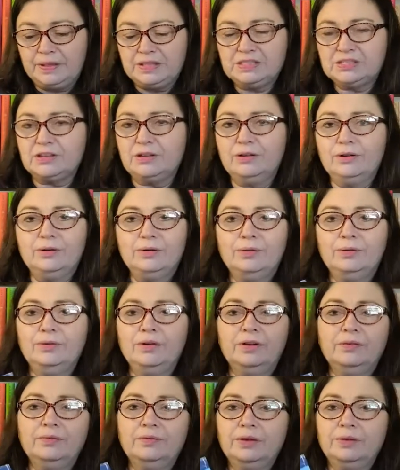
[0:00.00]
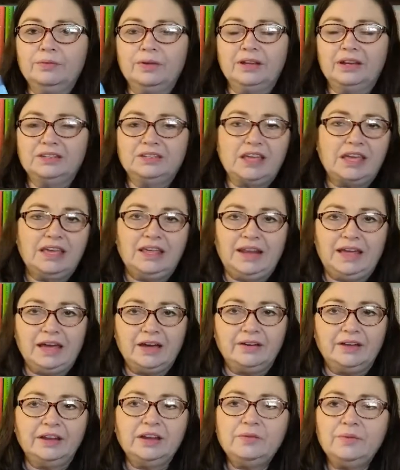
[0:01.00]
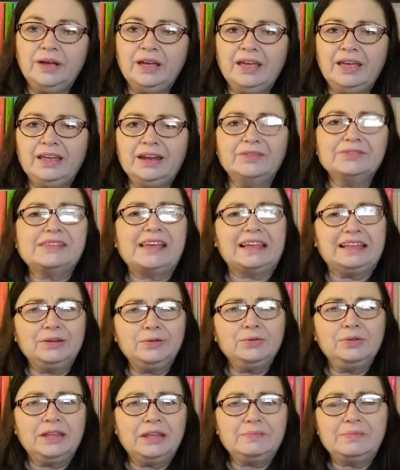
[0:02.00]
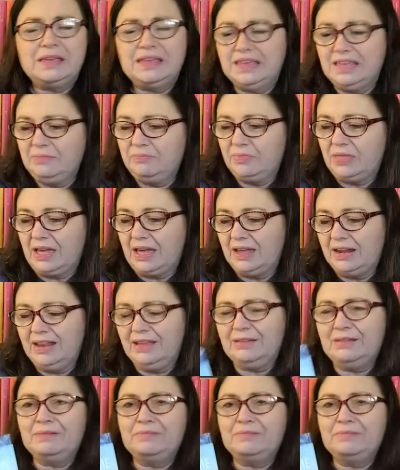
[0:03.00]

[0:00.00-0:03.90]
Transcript: and so we were going to take it out anyway, and I was like, ooh, let me keep that,